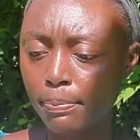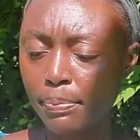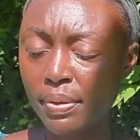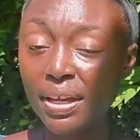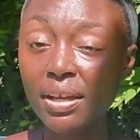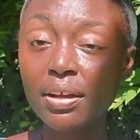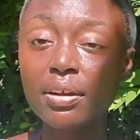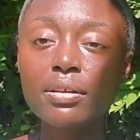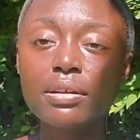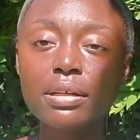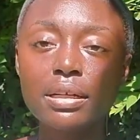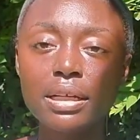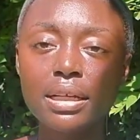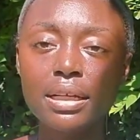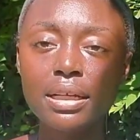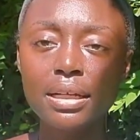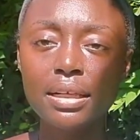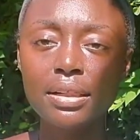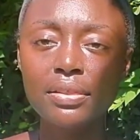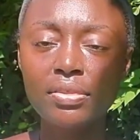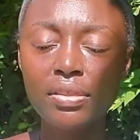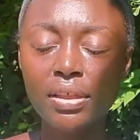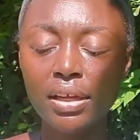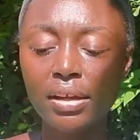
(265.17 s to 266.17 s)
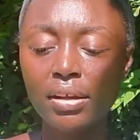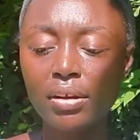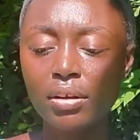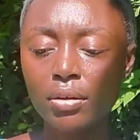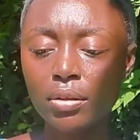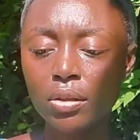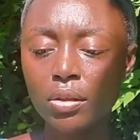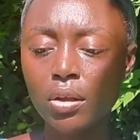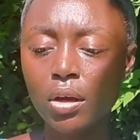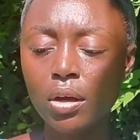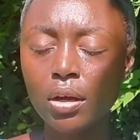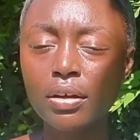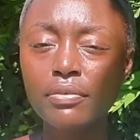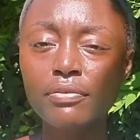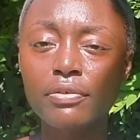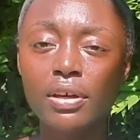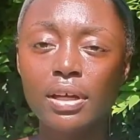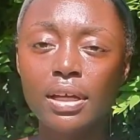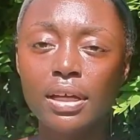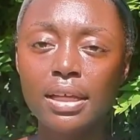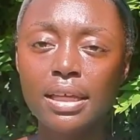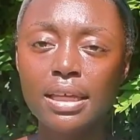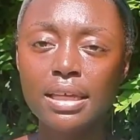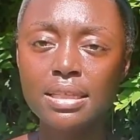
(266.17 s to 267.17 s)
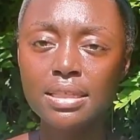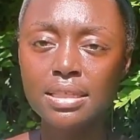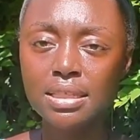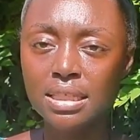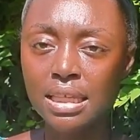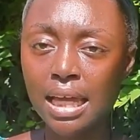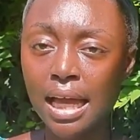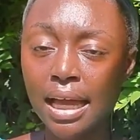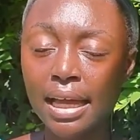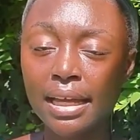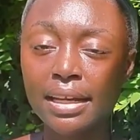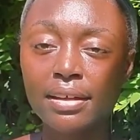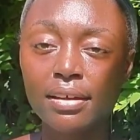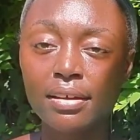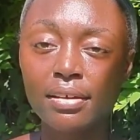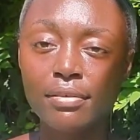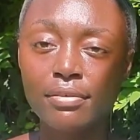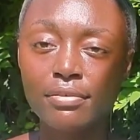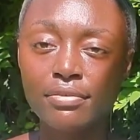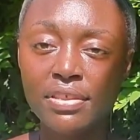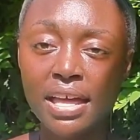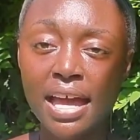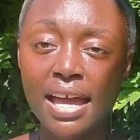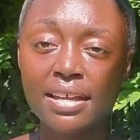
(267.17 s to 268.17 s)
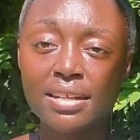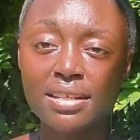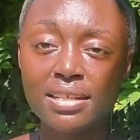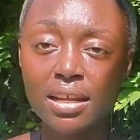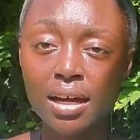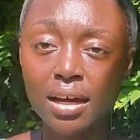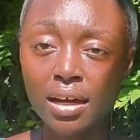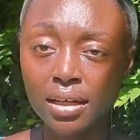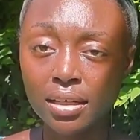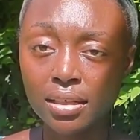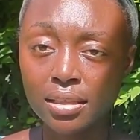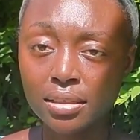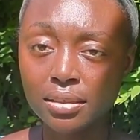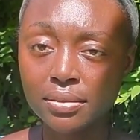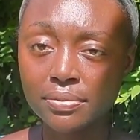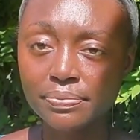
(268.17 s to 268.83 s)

bury their larva inside of that dung